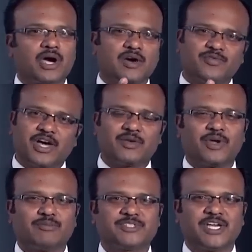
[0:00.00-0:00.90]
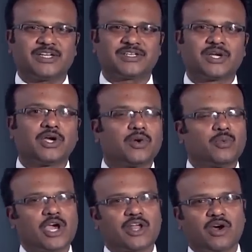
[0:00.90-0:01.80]
of our website.
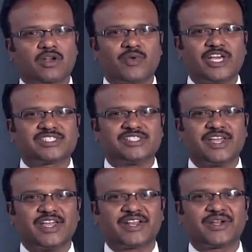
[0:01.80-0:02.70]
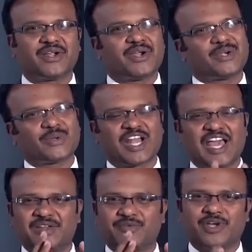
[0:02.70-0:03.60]
We are always there to
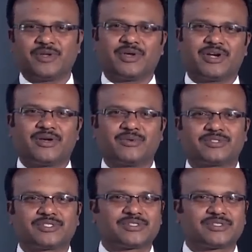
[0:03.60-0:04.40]
clarify your doubts.